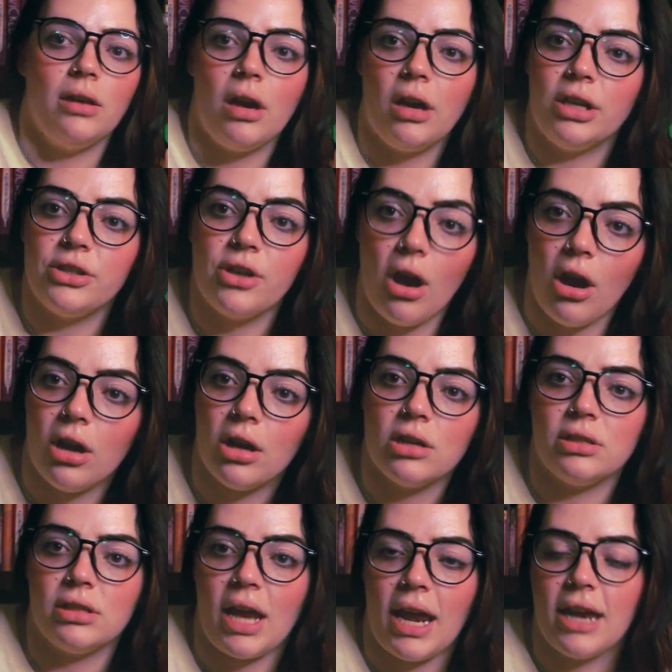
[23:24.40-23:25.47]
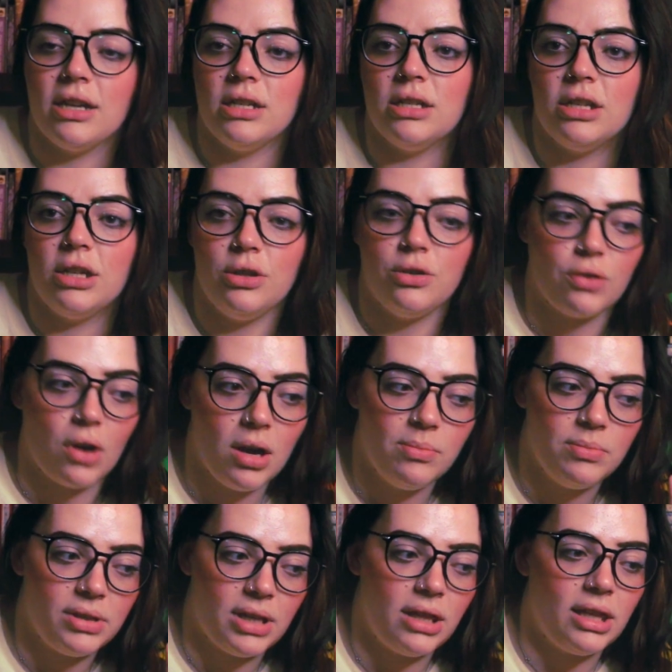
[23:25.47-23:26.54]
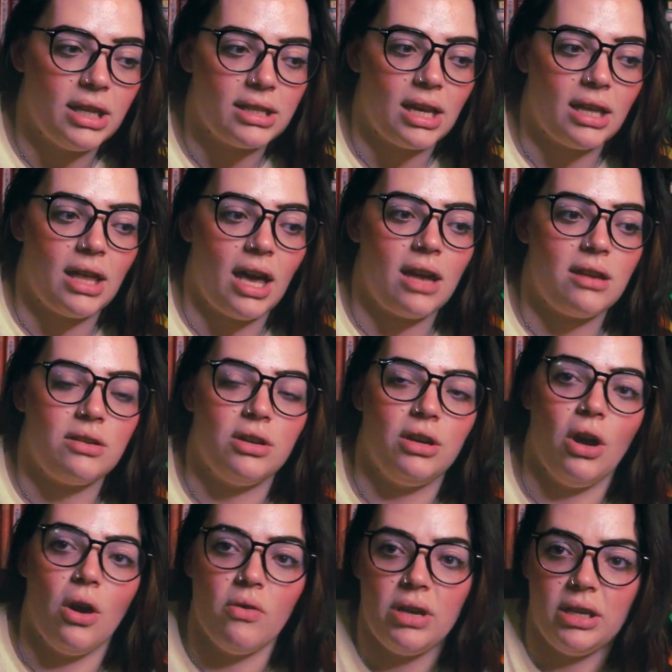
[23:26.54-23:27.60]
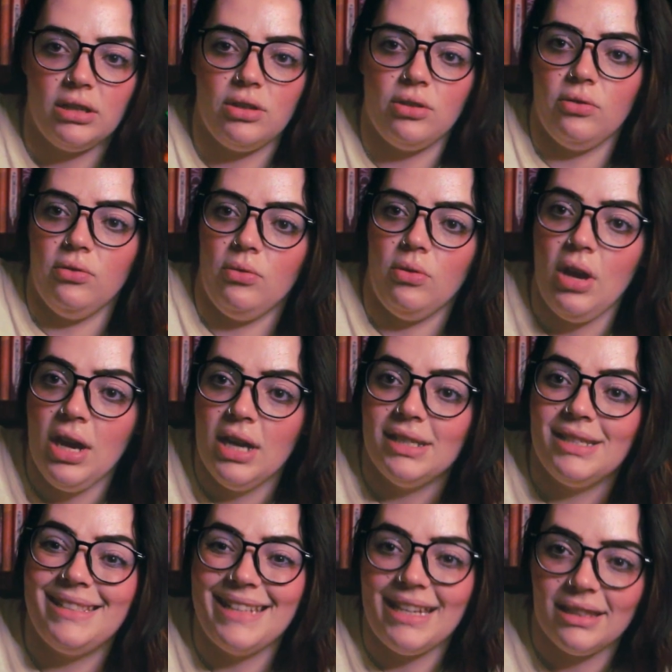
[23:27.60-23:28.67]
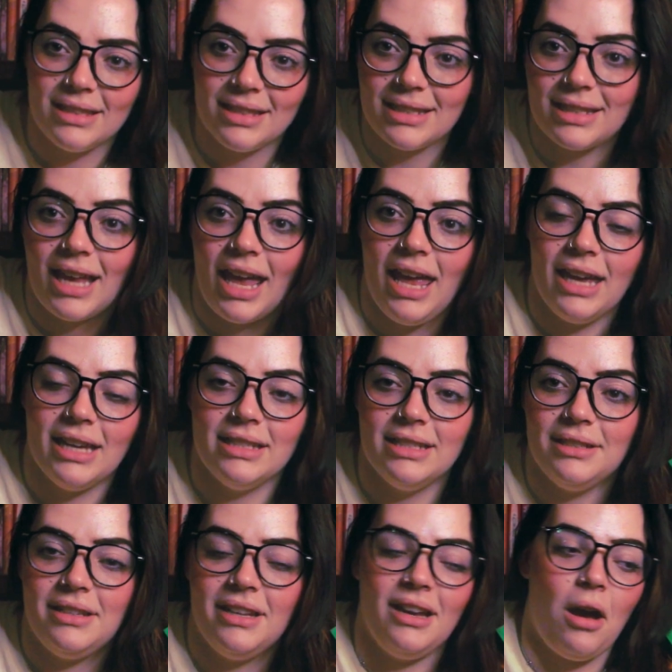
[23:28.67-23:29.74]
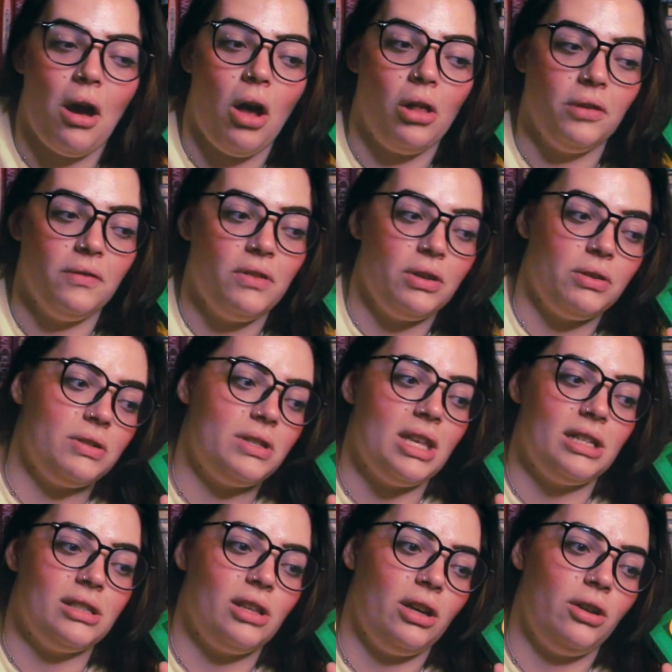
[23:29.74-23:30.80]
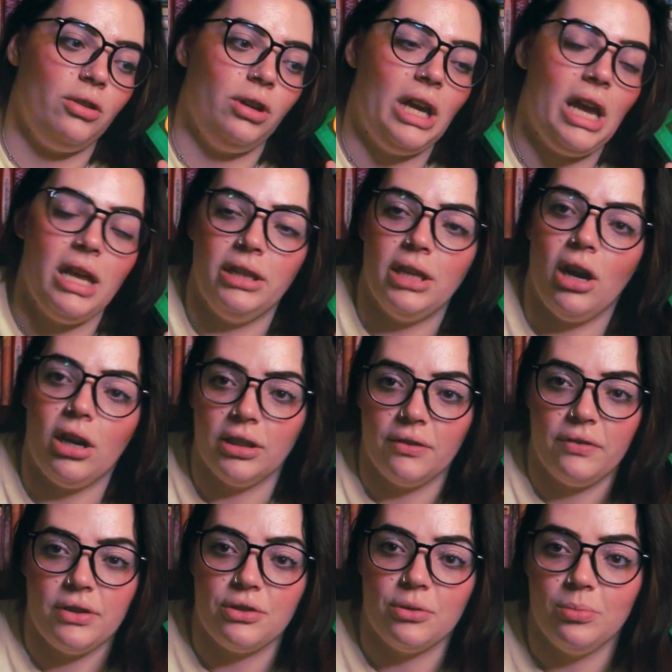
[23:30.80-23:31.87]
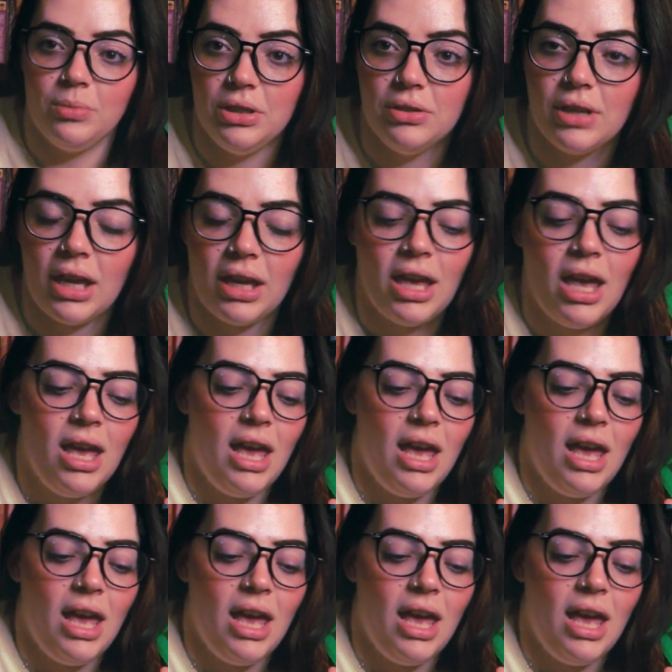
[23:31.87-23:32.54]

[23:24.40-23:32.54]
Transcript: guitars and drums and things like that to going to synths and all of those things that create the artificial music.